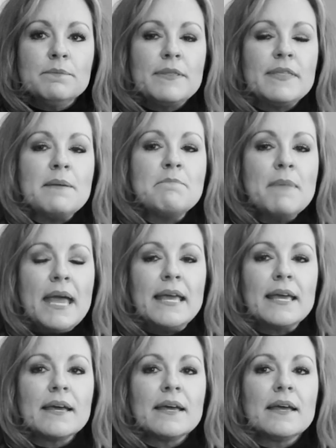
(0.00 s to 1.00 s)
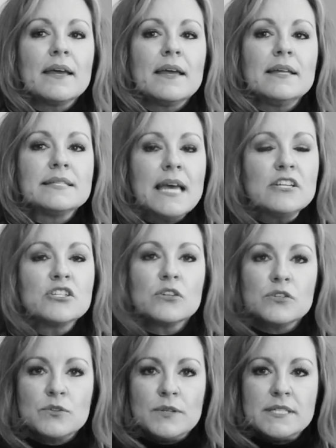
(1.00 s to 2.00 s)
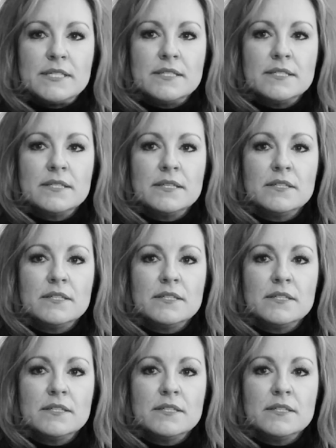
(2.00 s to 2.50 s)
but they make intentional choices